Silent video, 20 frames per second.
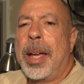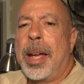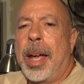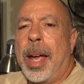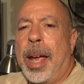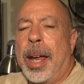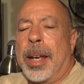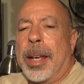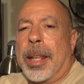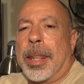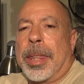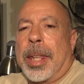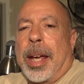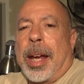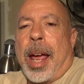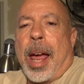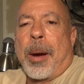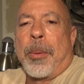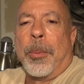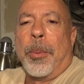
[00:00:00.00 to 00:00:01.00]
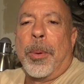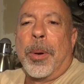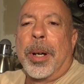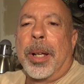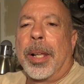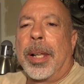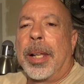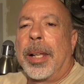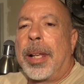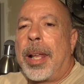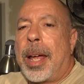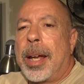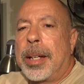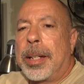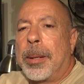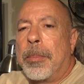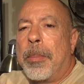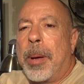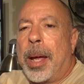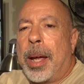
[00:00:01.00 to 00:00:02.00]
And the thing I really
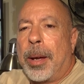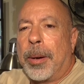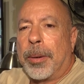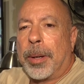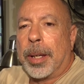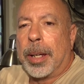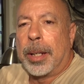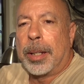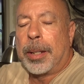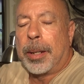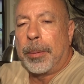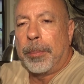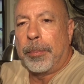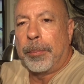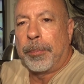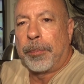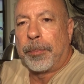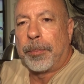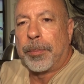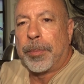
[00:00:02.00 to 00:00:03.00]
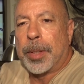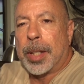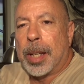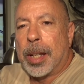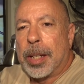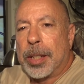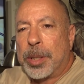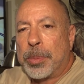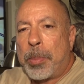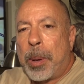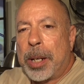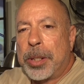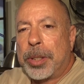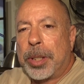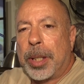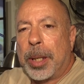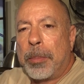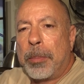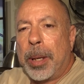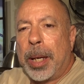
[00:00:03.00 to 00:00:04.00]
liked about it,
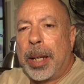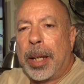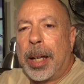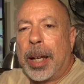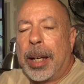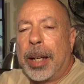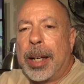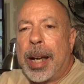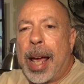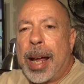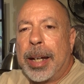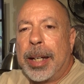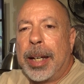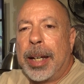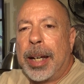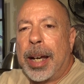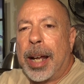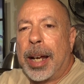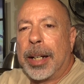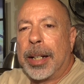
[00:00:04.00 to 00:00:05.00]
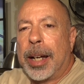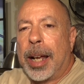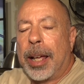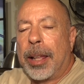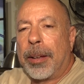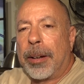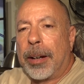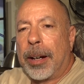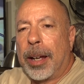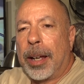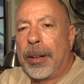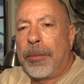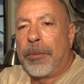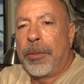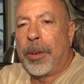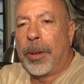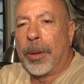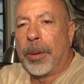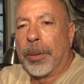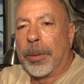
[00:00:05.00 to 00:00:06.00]
especially being a $99
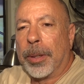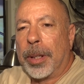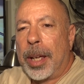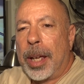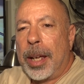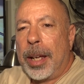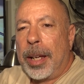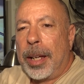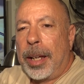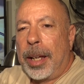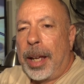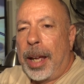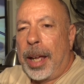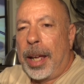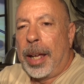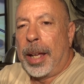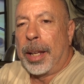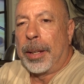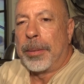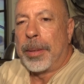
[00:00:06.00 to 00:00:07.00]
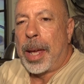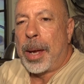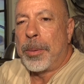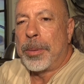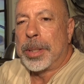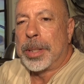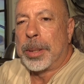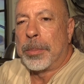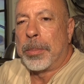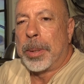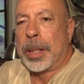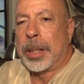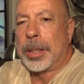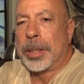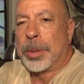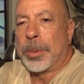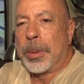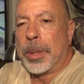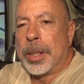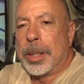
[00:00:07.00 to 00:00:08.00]
headphone, and that was the
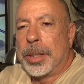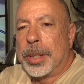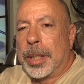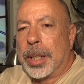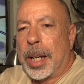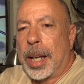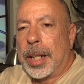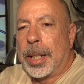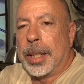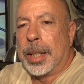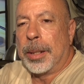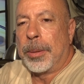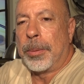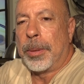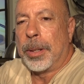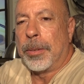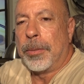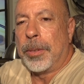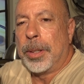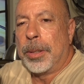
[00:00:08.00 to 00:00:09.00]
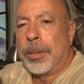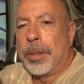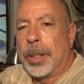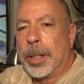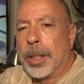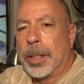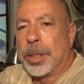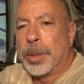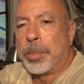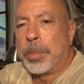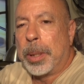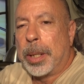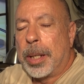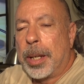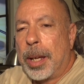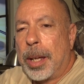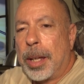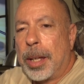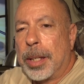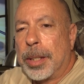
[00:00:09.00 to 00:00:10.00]
biggest reason I did review this,
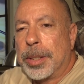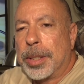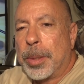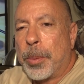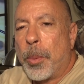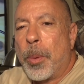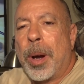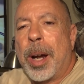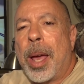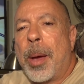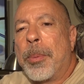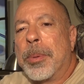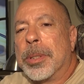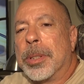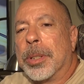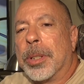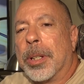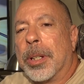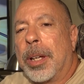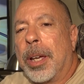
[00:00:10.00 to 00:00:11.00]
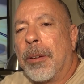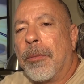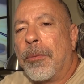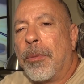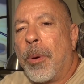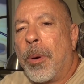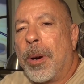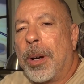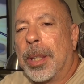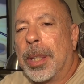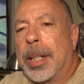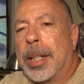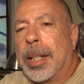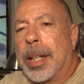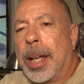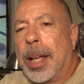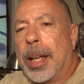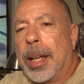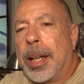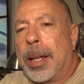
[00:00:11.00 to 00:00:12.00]
because what I was looking for at the
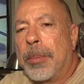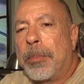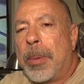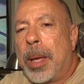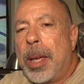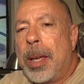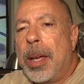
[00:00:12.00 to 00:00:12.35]
time